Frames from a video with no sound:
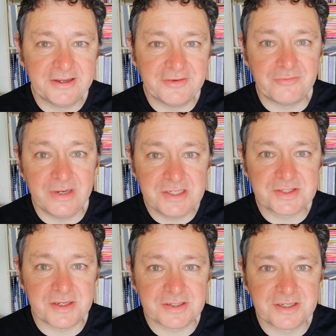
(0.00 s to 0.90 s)
and
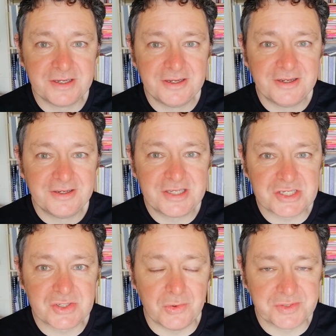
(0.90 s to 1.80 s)
recent
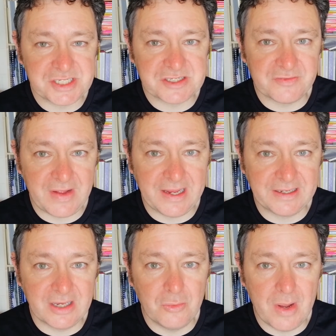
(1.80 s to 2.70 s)
discourses of
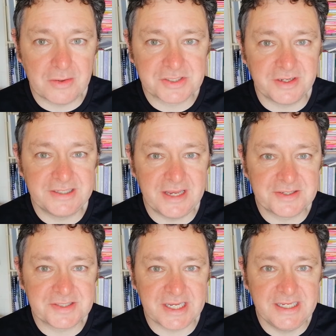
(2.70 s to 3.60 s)
Anglo-Welsh
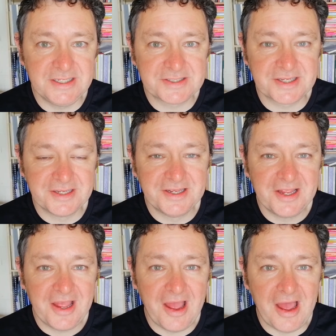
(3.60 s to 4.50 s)
identities,
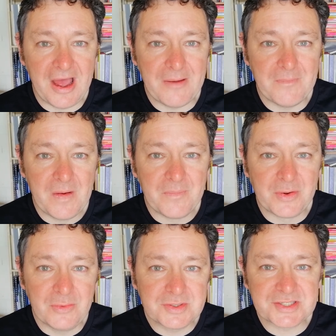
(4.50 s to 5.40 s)
but
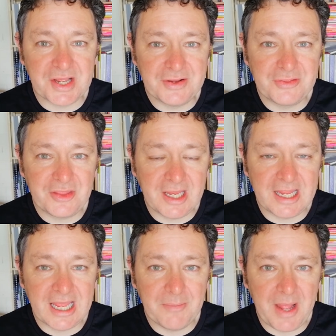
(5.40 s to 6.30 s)
also
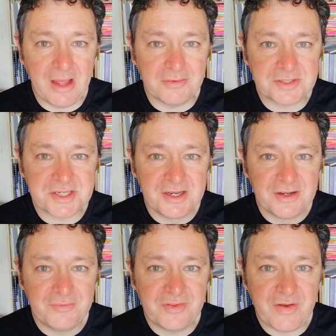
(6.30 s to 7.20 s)
thinking about
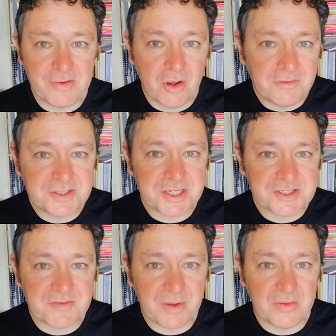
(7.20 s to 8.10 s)
the very
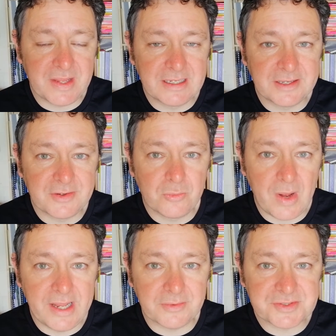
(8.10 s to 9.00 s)
origins of both England and
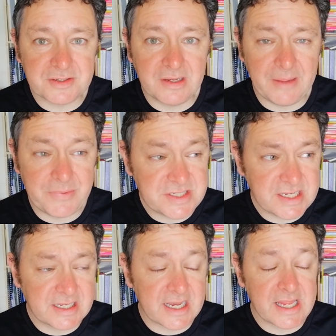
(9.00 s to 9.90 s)
Wales, and
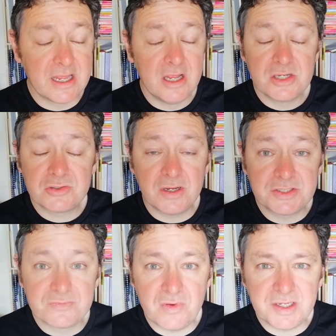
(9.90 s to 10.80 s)
particularly trying
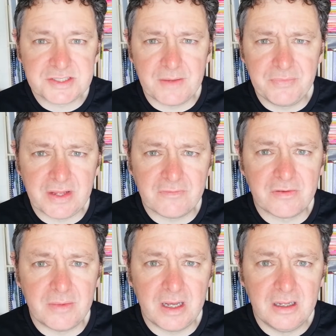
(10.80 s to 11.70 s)
to write something
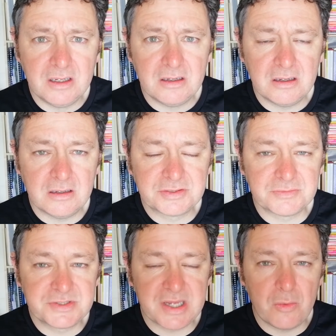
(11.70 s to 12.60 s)
from shall
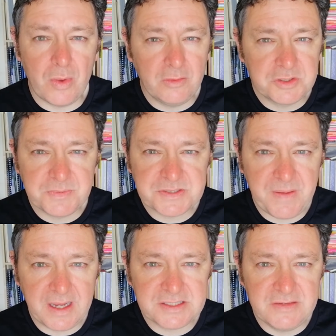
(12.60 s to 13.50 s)
we say, a Welsh
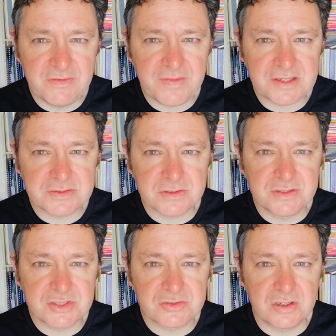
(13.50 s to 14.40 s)
perspective, if that's not
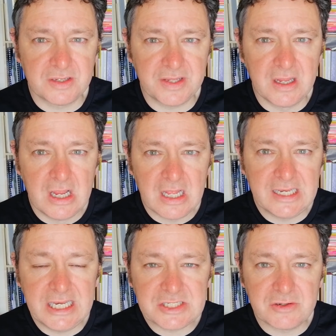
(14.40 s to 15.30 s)
too strong, I think, at
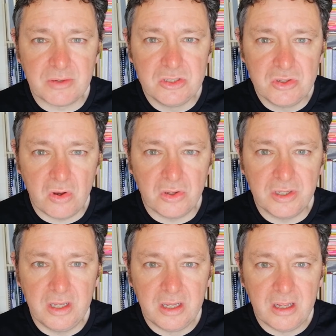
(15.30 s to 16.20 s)
least from a
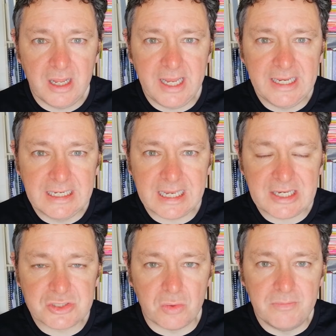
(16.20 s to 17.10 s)

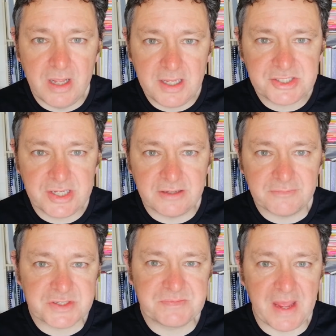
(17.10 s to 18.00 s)
non-English or Mercian
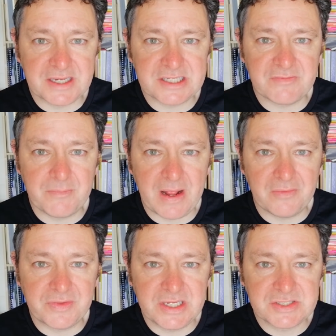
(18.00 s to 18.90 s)
perspective
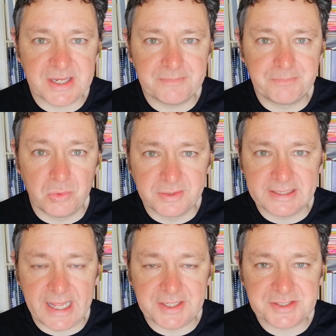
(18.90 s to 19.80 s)
about these
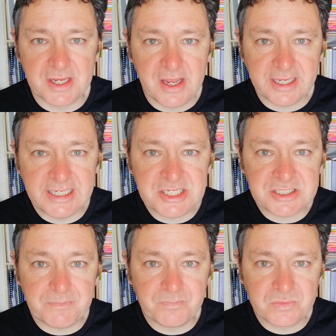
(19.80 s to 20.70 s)
borderlands, at least to